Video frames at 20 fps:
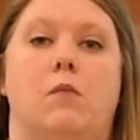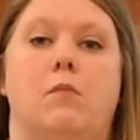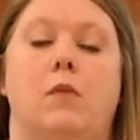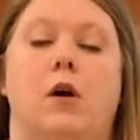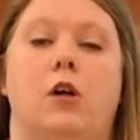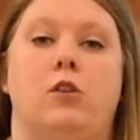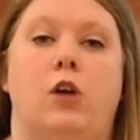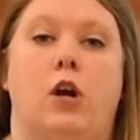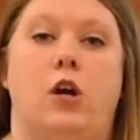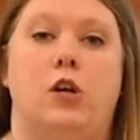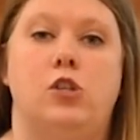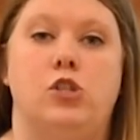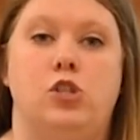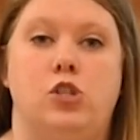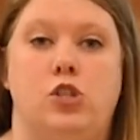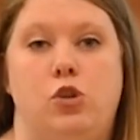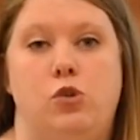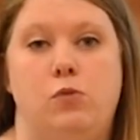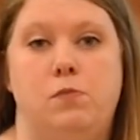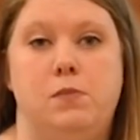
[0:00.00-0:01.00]
a large
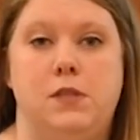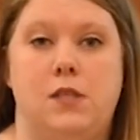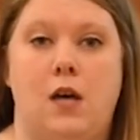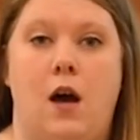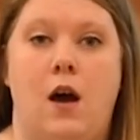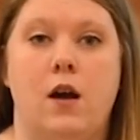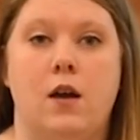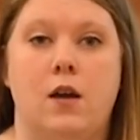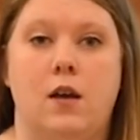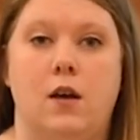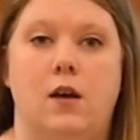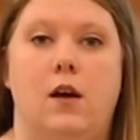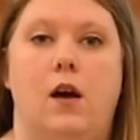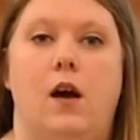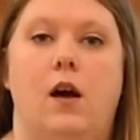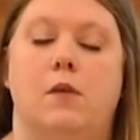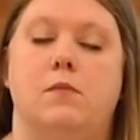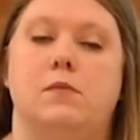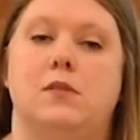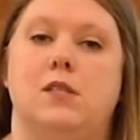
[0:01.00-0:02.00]
tube sock.
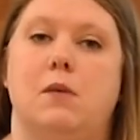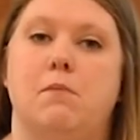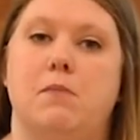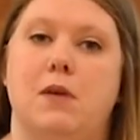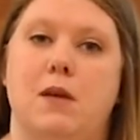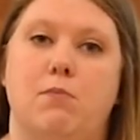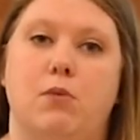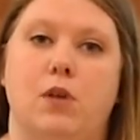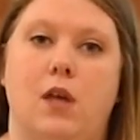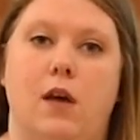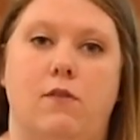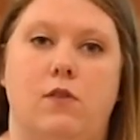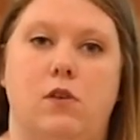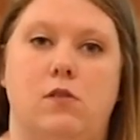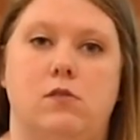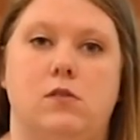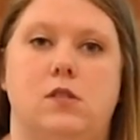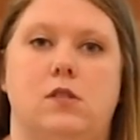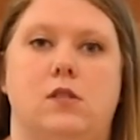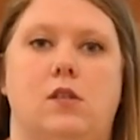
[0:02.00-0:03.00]
Some people have
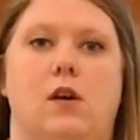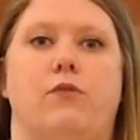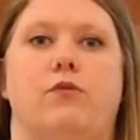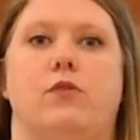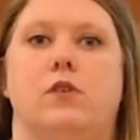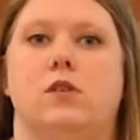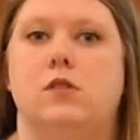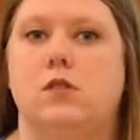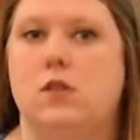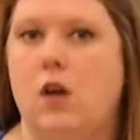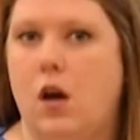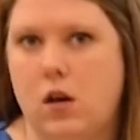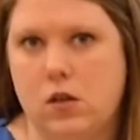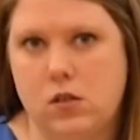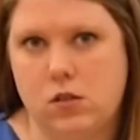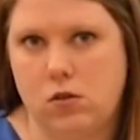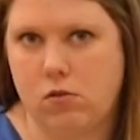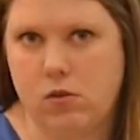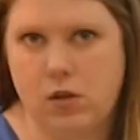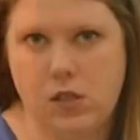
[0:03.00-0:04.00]
used stuffless
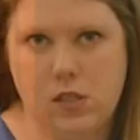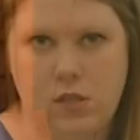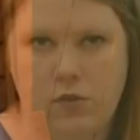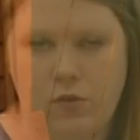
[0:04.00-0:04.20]
dog toys.